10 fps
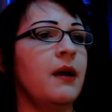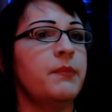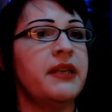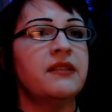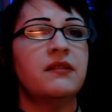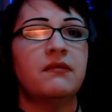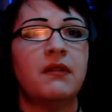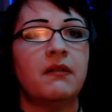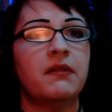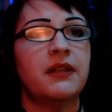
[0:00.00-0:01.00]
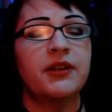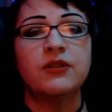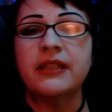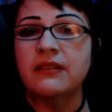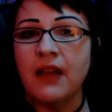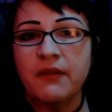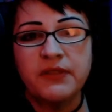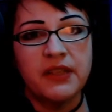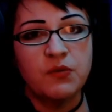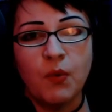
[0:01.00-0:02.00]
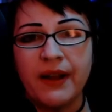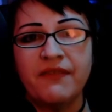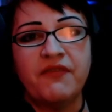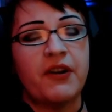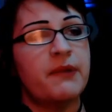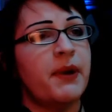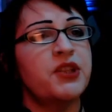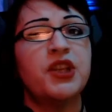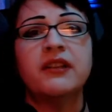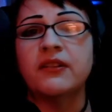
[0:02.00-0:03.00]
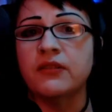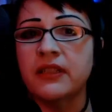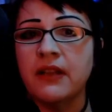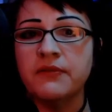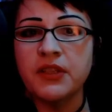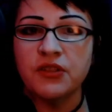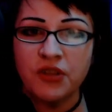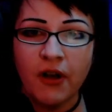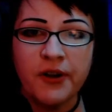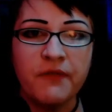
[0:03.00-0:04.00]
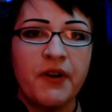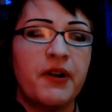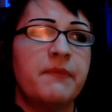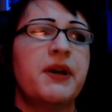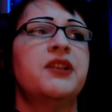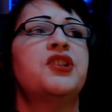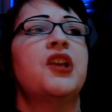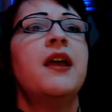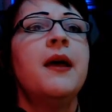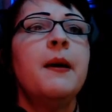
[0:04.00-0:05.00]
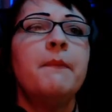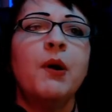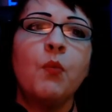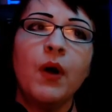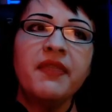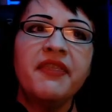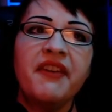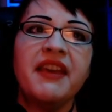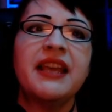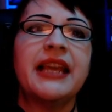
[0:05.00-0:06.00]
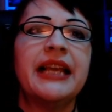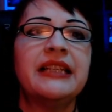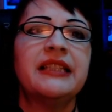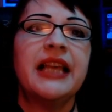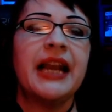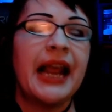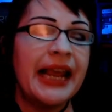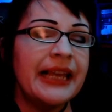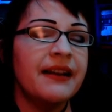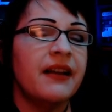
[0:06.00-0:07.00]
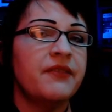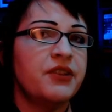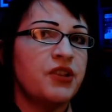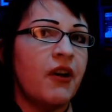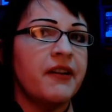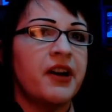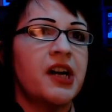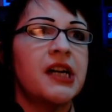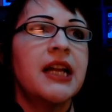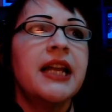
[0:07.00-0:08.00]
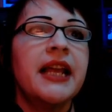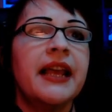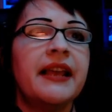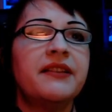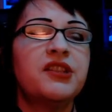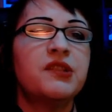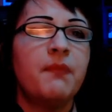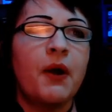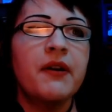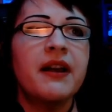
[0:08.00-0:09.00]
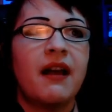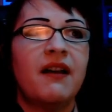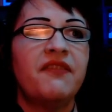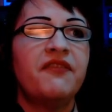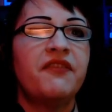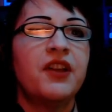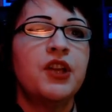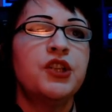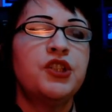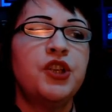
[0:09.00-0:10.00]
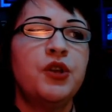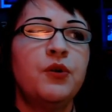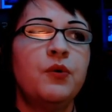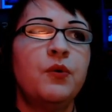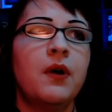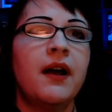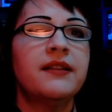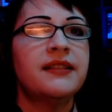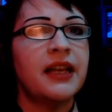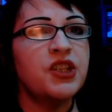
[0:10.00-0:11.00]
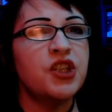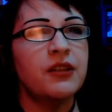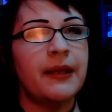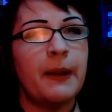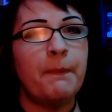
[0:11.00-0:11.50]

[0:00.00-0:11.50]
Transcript: He's clearly loves his wife very much. He clearly loves his daughter very much. But one thing is that Hannah, the daughter, is smart enough to essentially